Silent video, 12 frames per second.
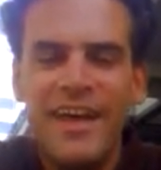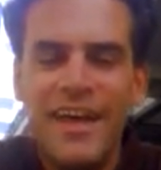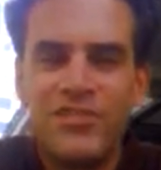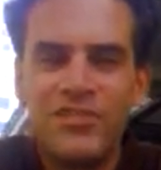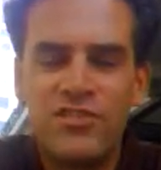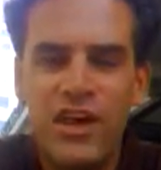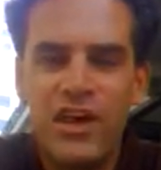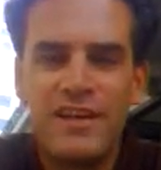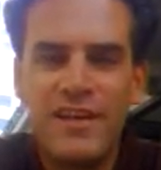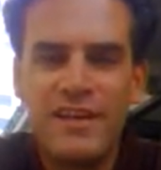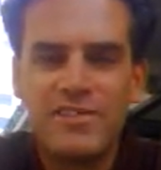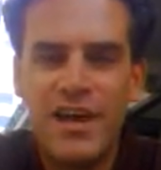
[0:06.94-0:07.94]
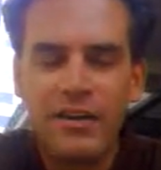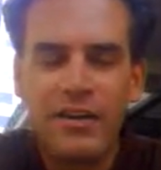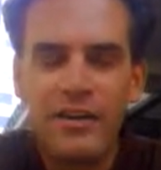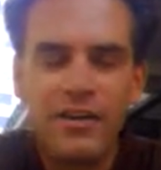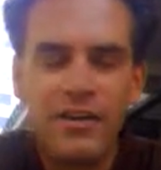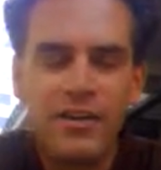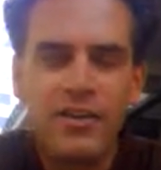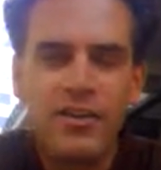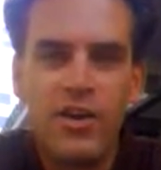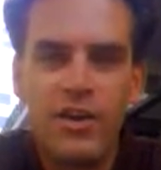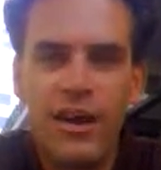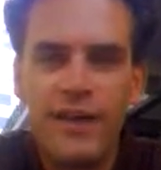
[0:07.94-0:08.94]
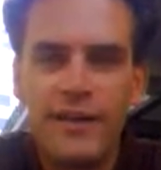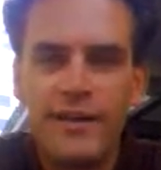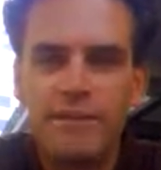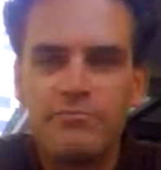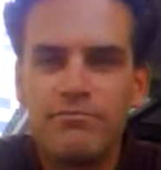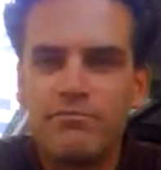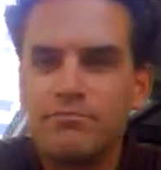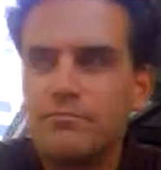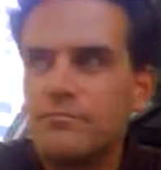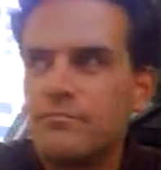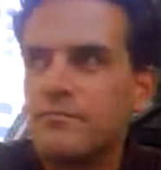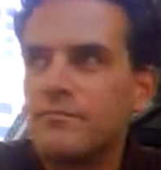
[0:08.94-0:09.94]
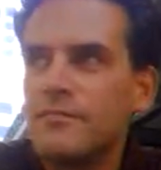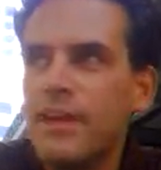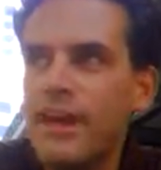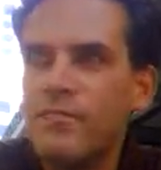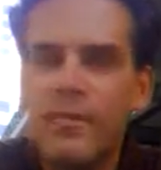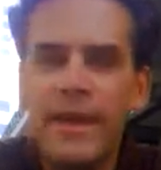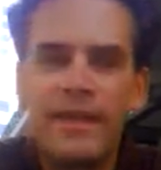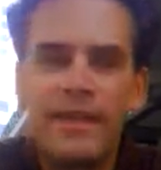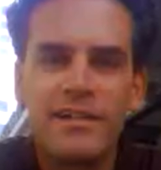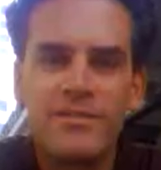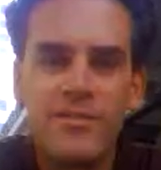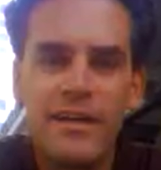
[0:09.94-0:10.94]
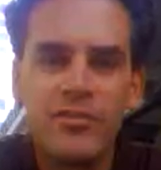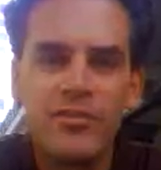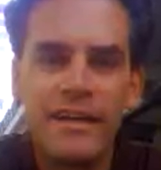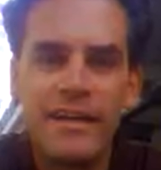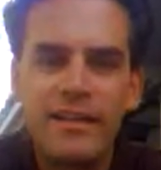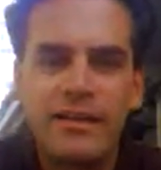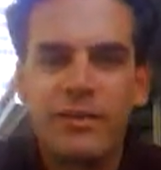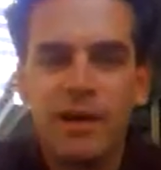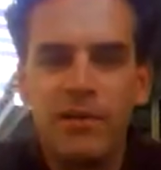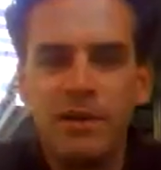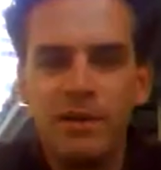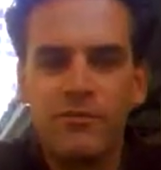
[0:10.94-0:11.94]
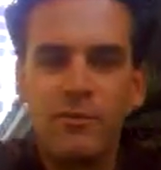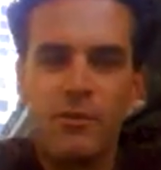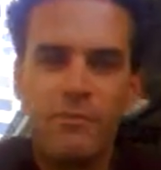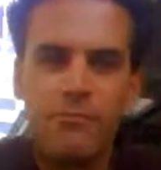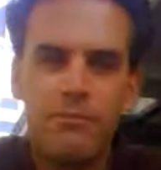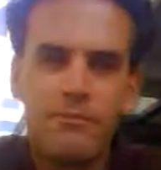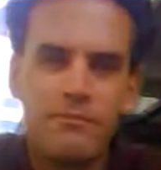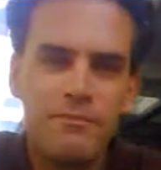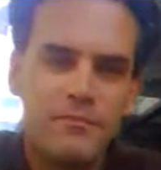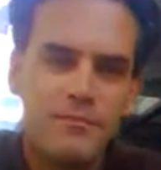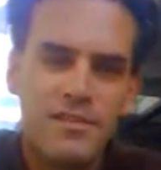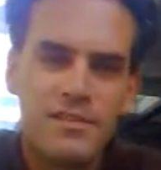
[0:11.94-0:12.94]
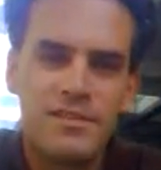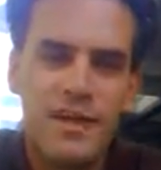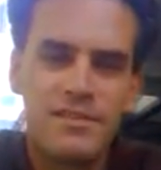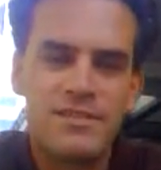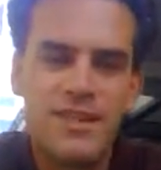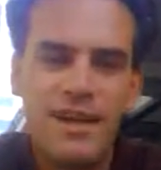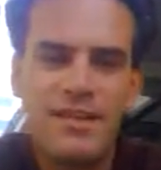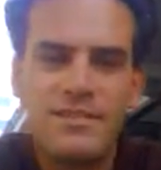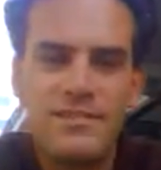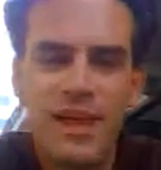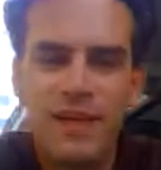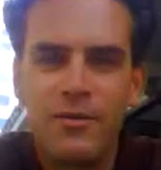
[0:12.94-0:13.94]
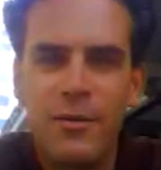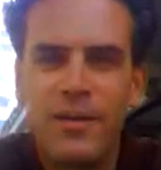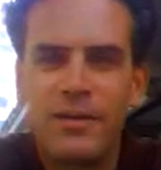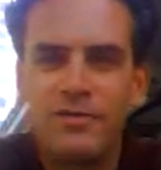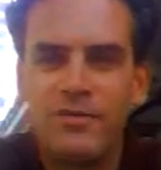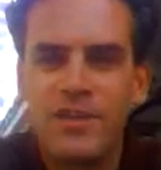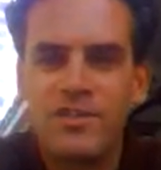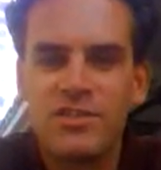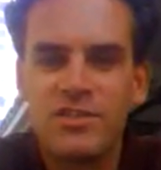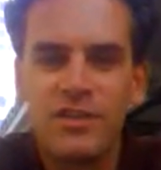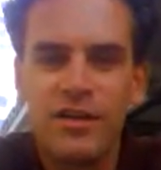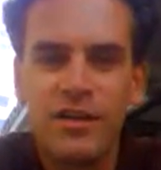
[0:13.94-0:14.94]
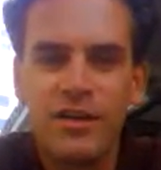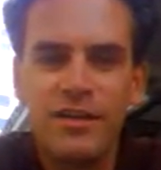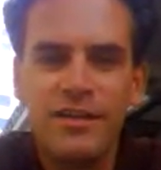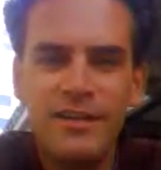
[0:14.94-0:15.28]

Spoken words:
Hey, it's John Zockley here. I've been making less videos lately. I'm coming to you from just outside the Sacramento Convention Center,